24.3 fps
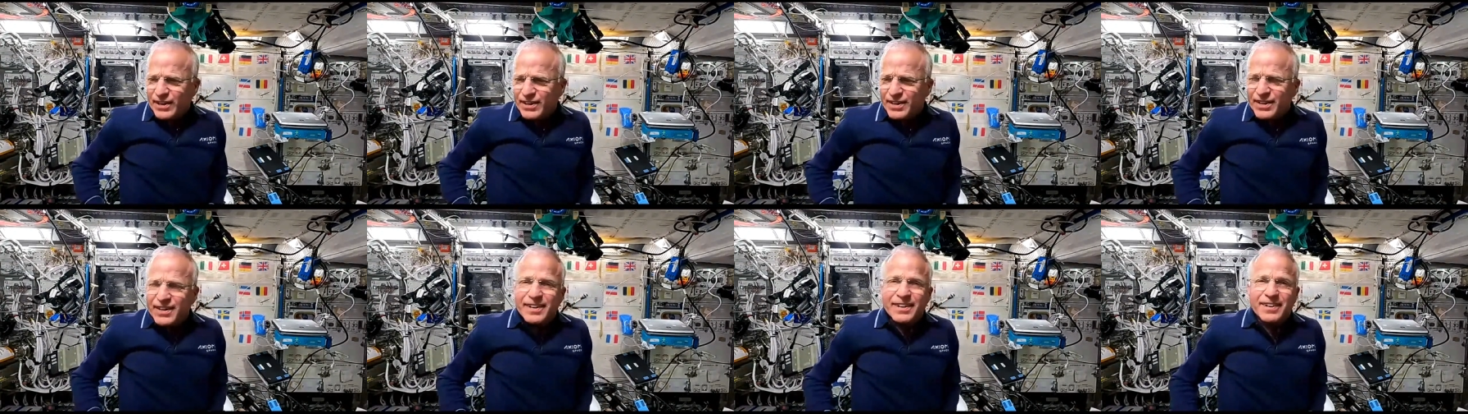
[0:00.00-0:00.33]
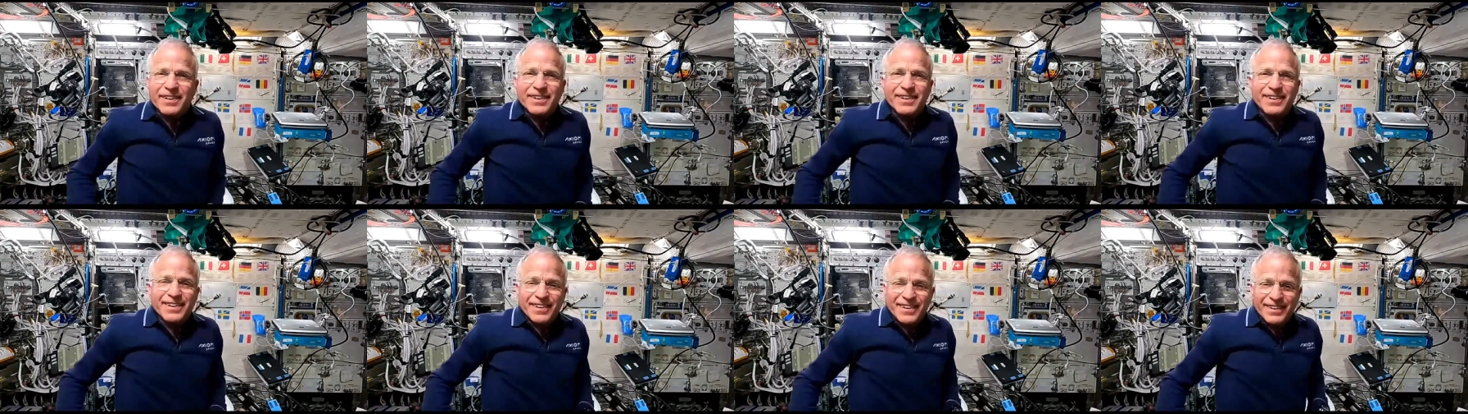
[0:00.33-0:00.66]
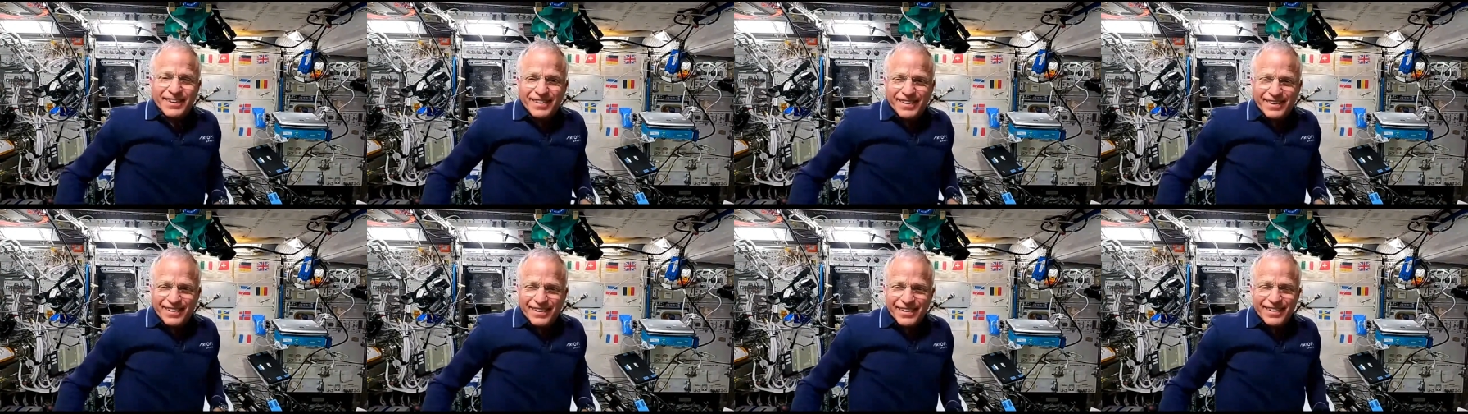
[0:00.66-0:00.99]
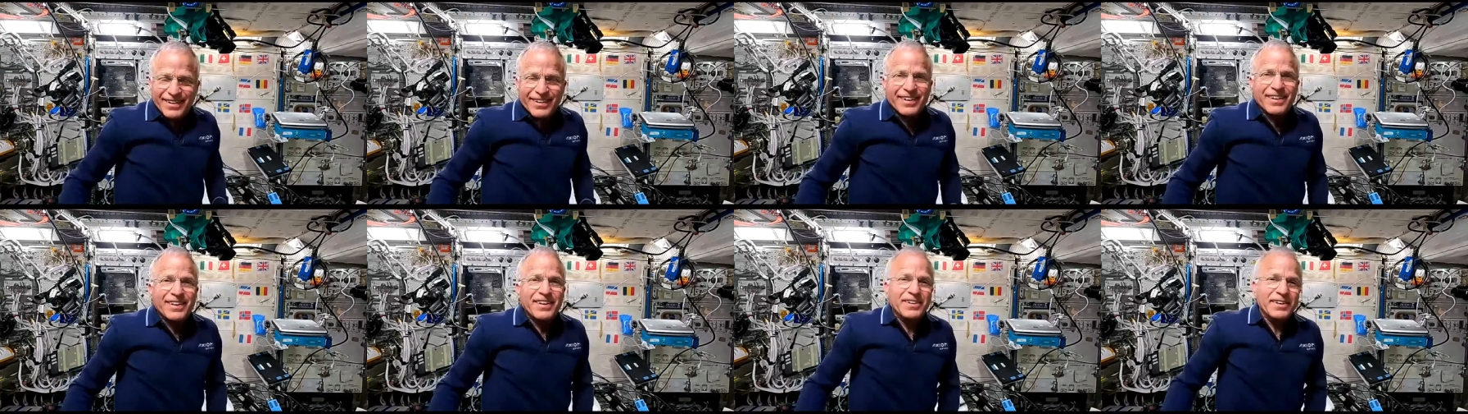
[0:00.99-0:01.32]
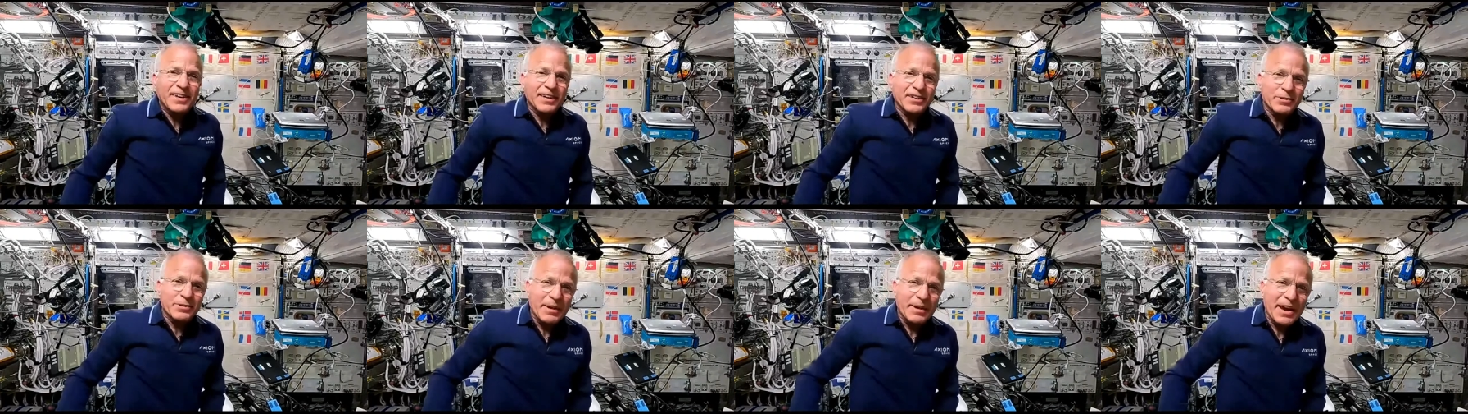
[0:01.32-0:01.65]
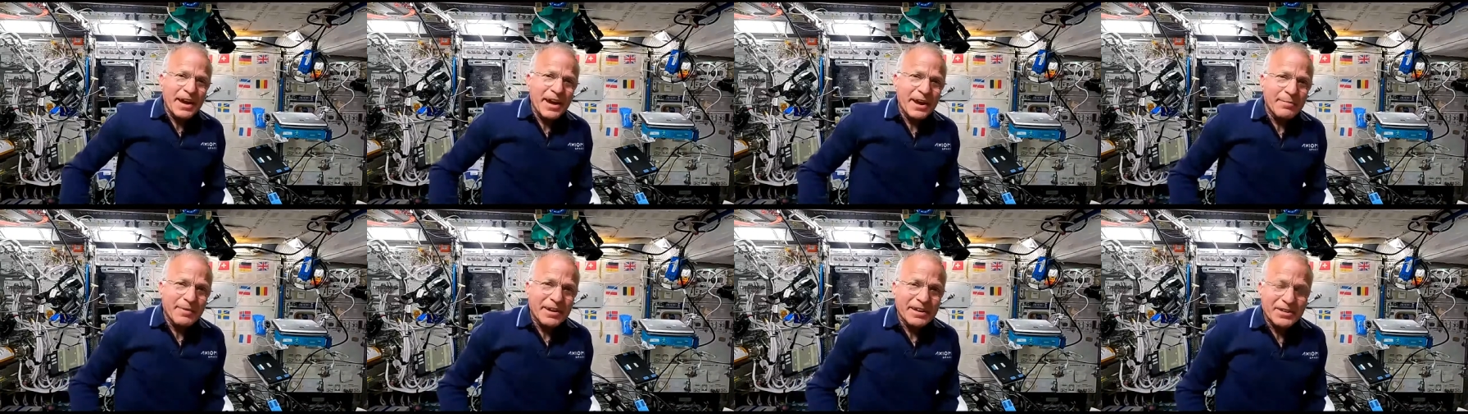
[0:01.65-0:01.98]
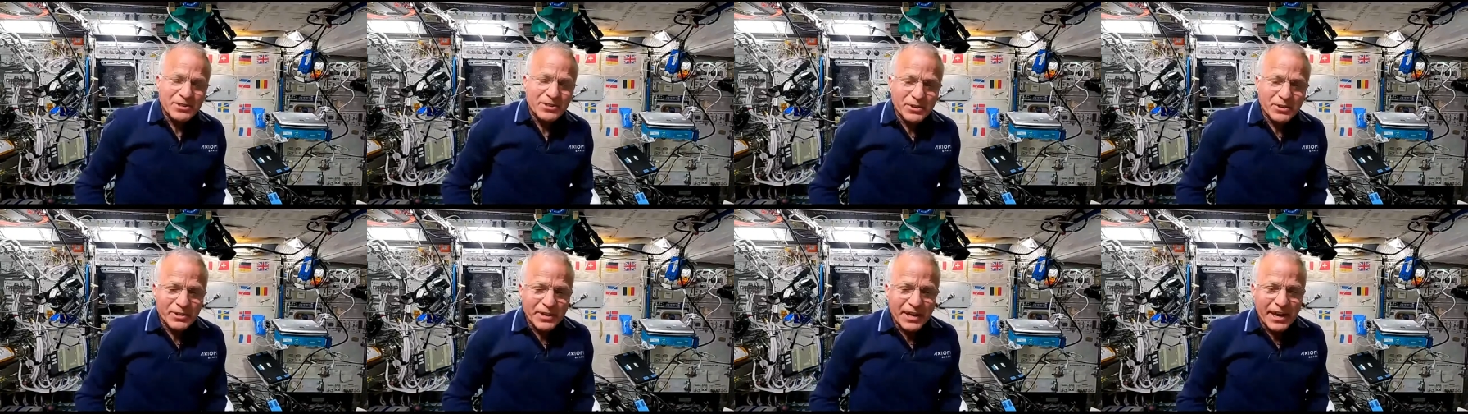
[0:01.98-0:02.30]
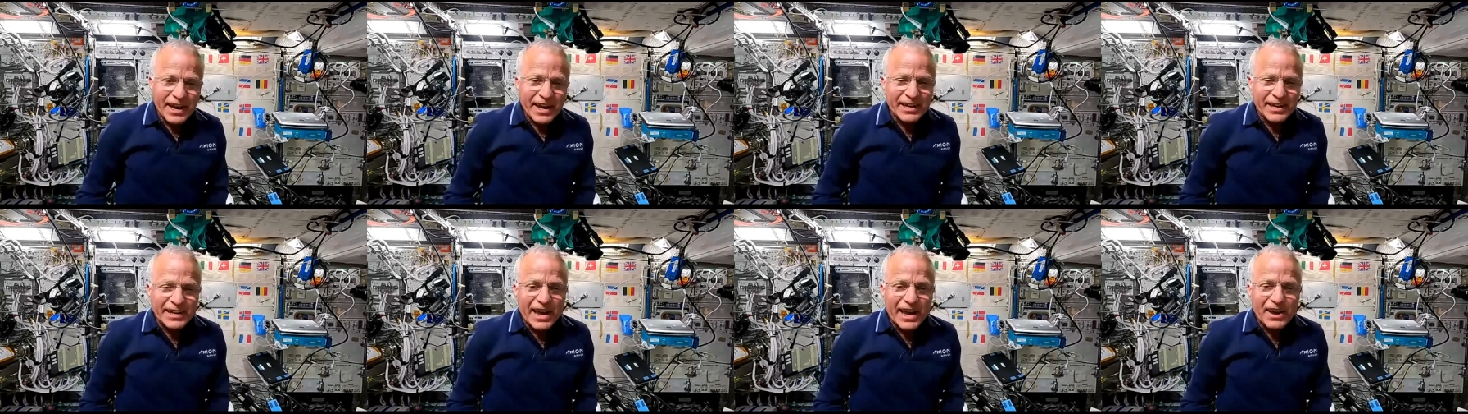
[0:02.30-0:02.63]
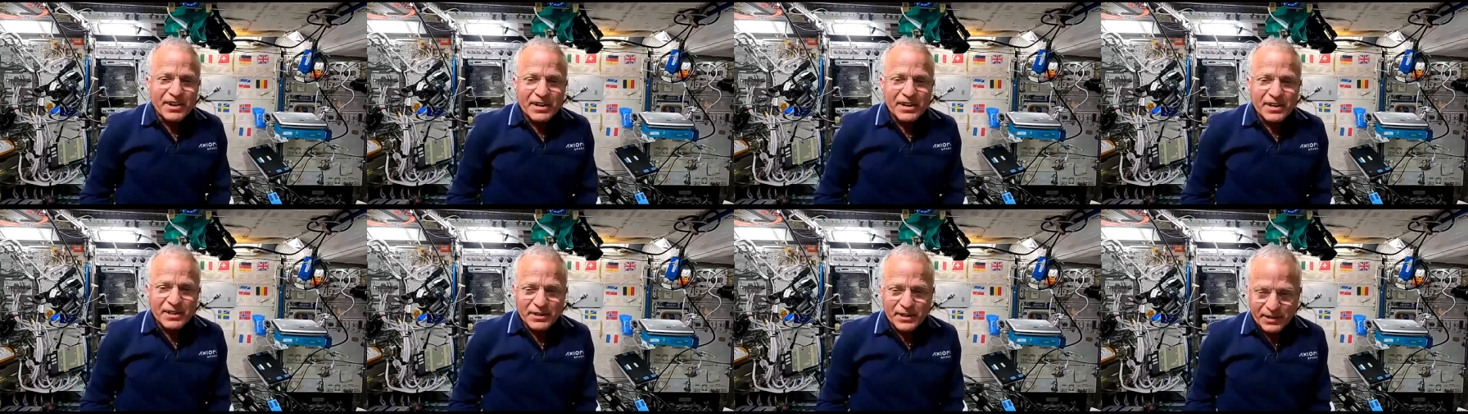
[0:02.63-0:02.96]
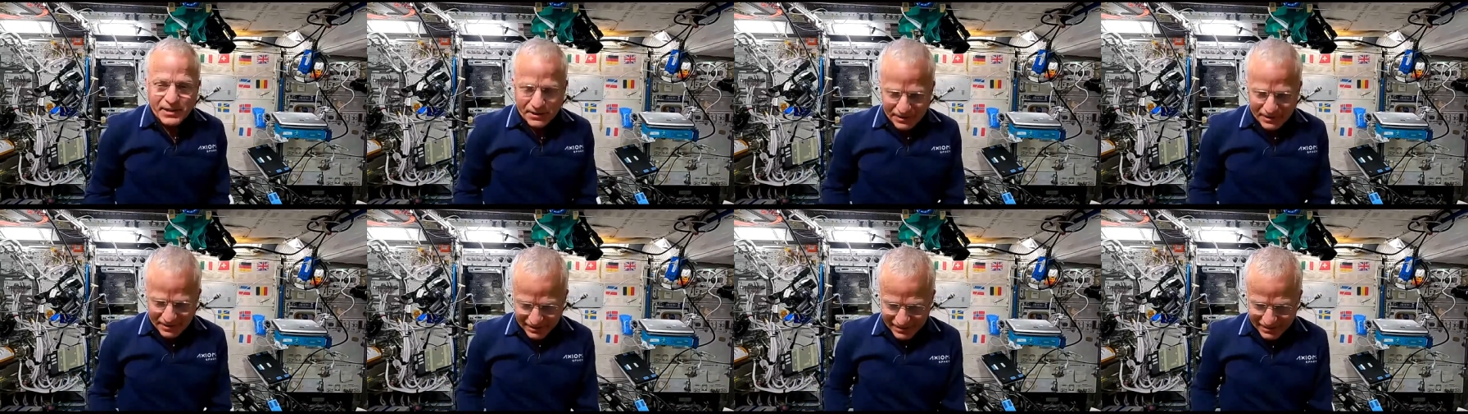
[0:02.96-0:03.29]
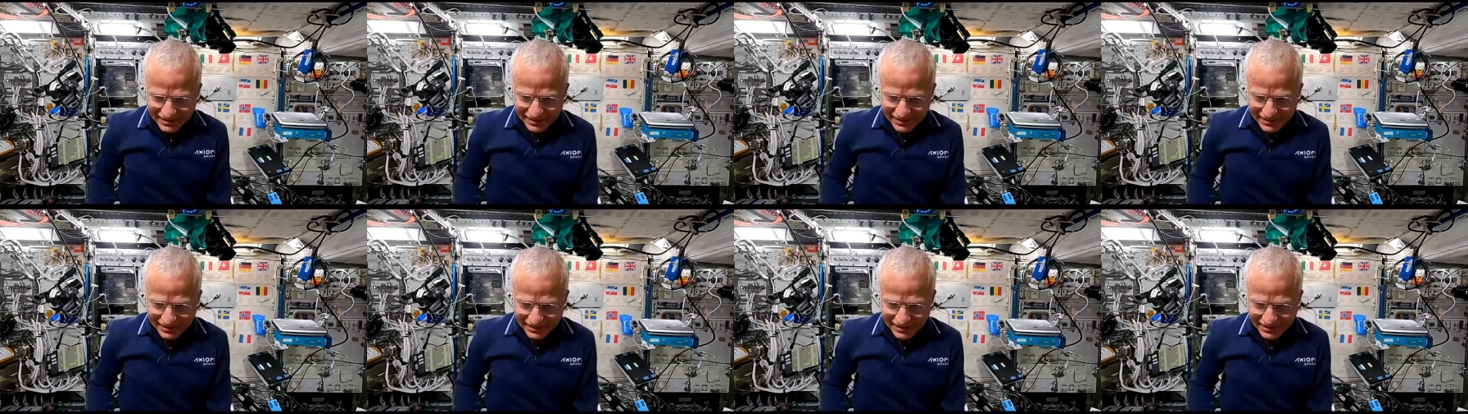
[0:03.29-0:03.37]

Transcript: Yes, yes ma'am. I sure can. Loud and clear.